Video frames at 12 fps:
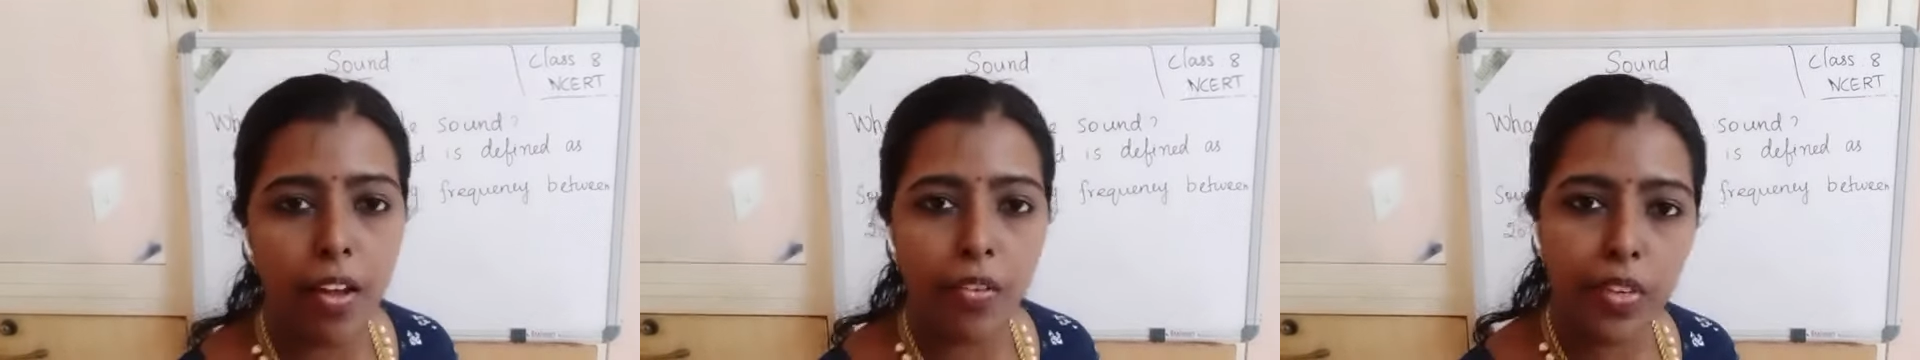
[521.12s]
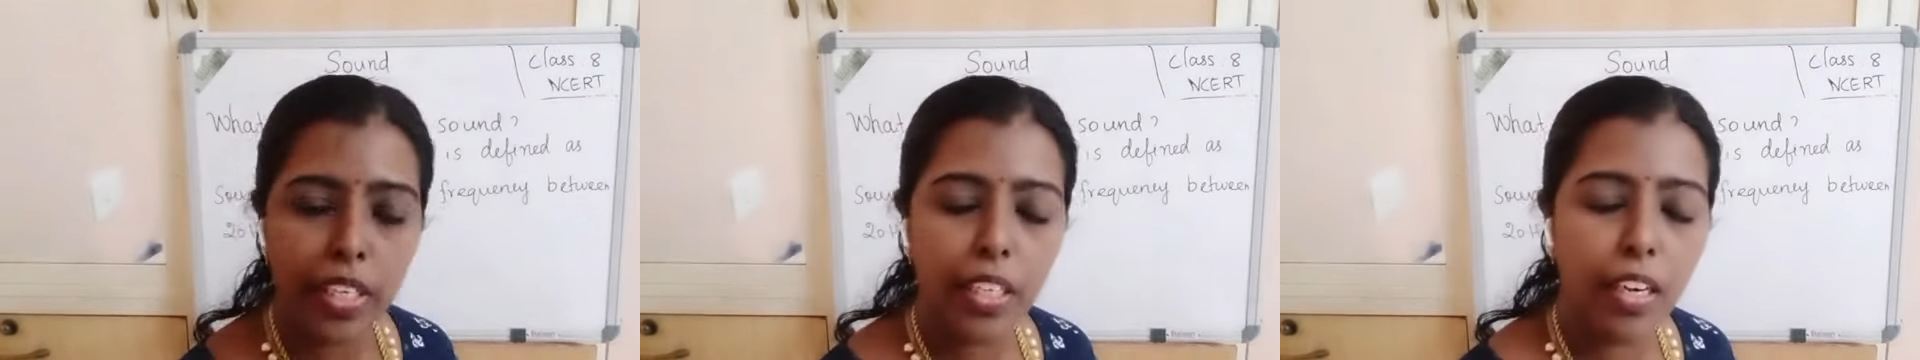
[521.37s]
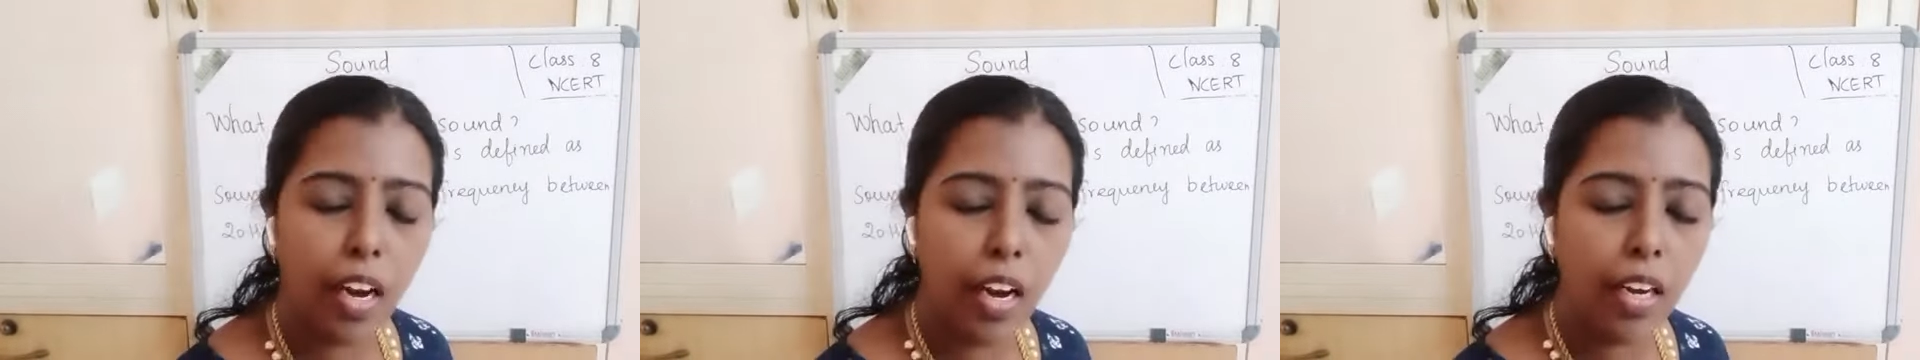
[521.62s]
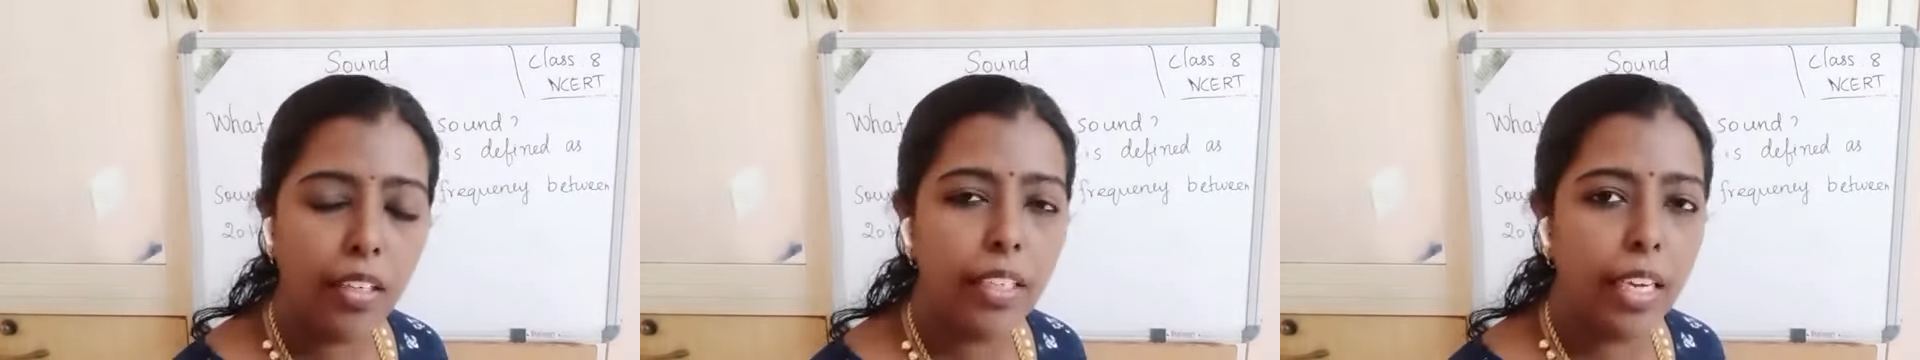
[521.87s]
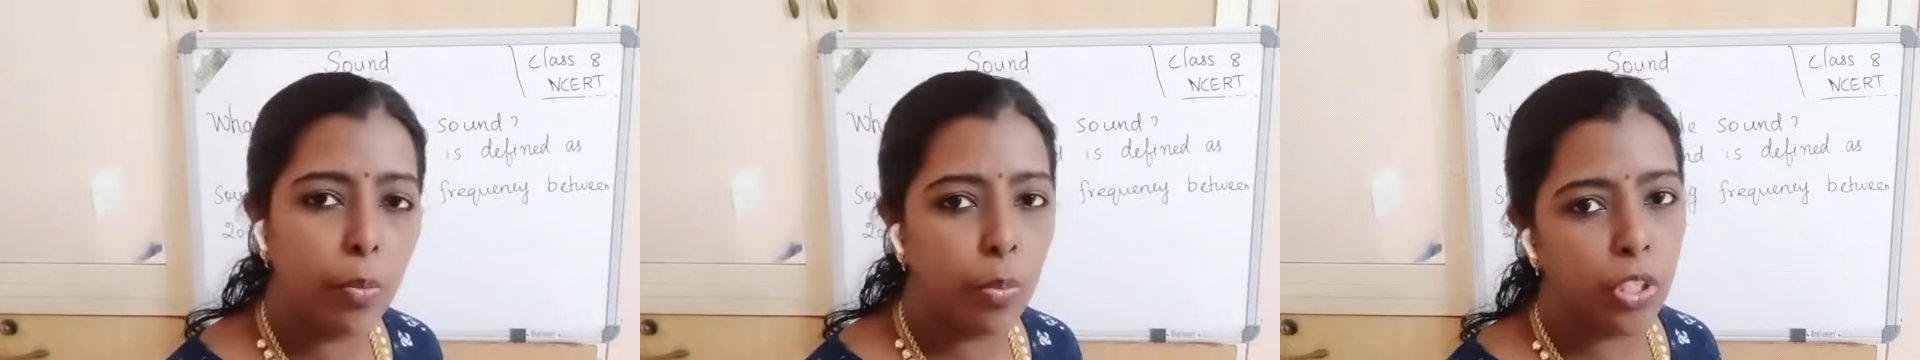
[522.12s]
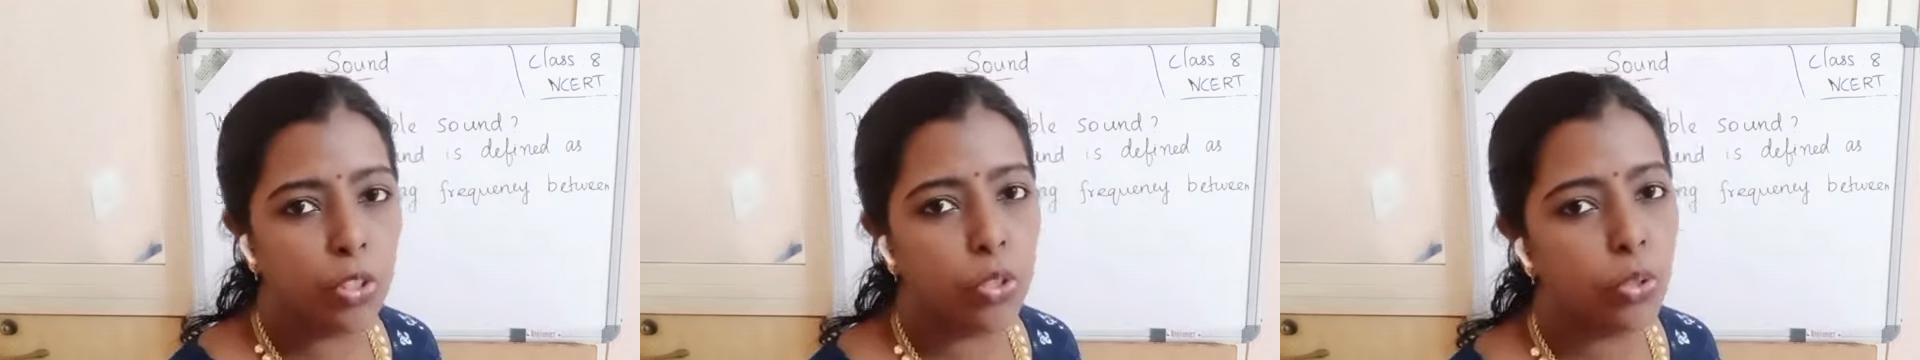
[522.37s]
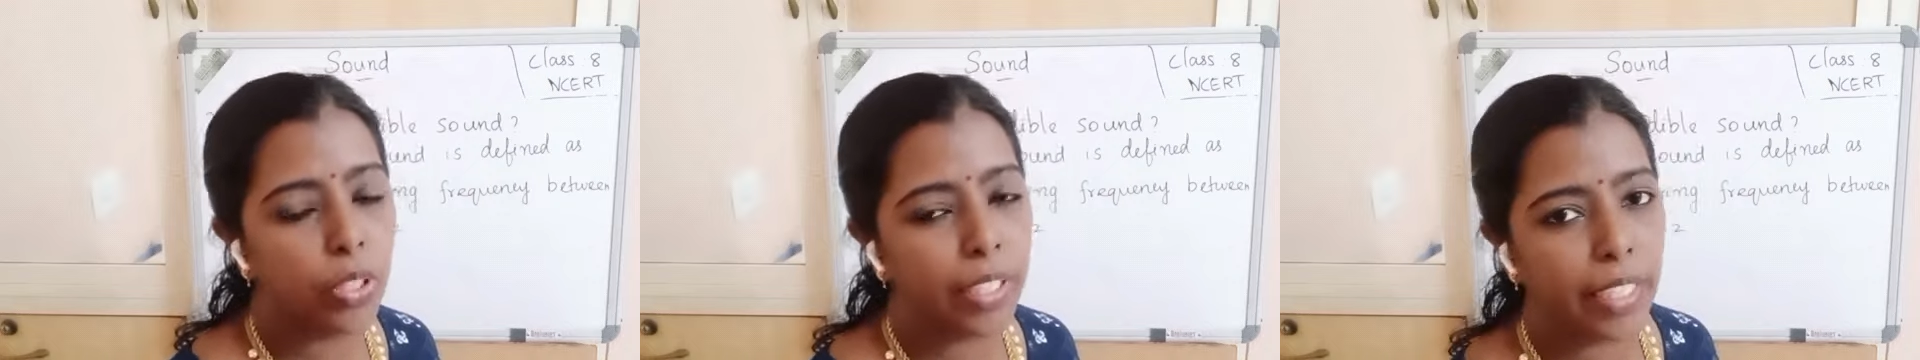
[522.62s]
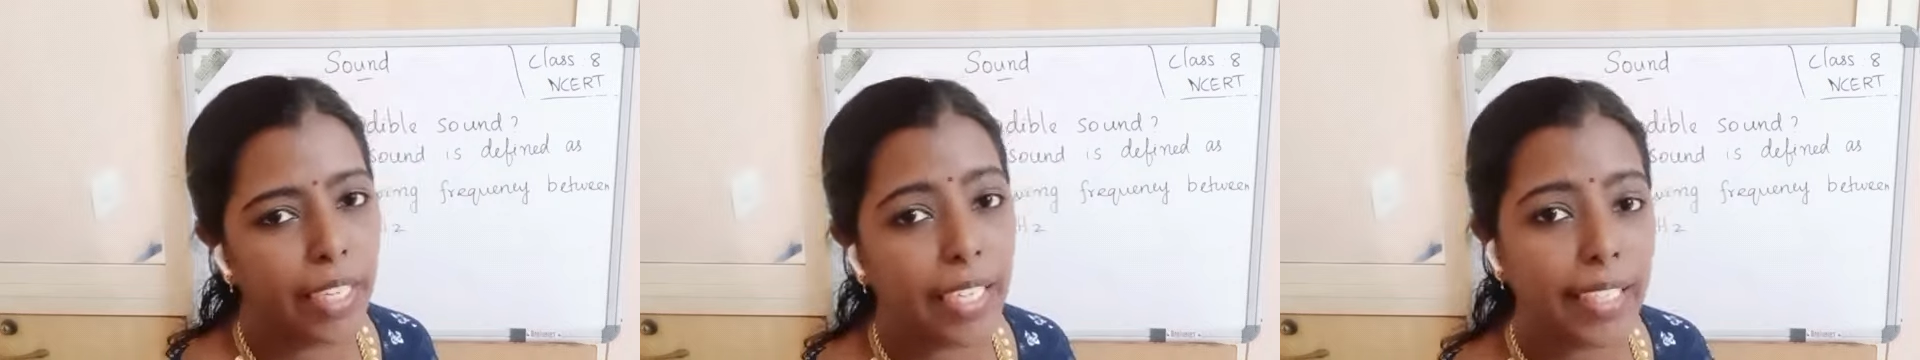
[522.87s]
we can't able to
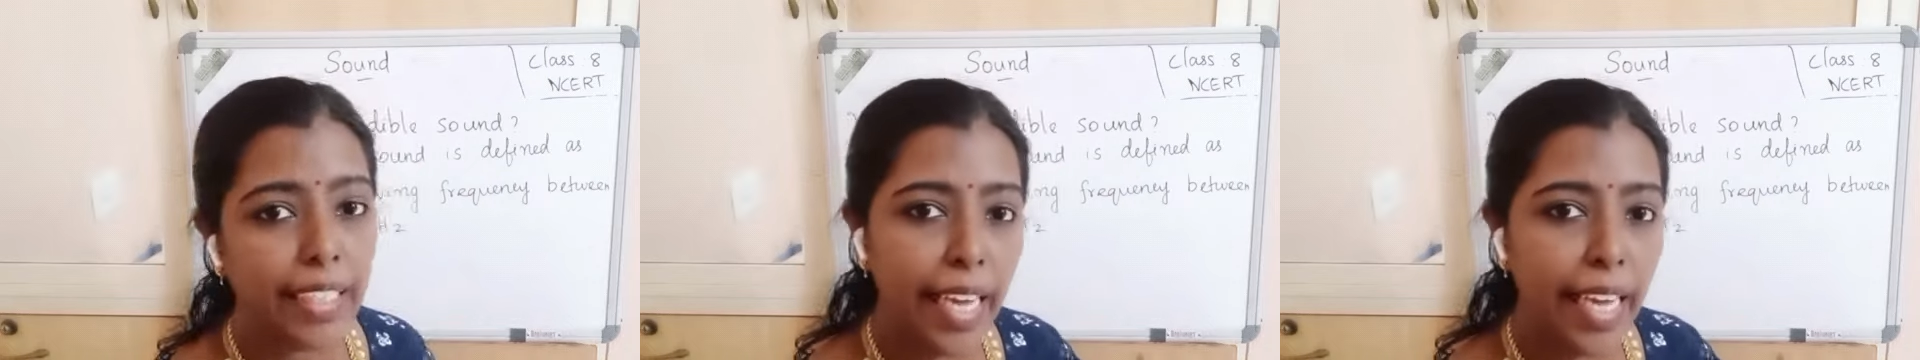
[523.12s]
hear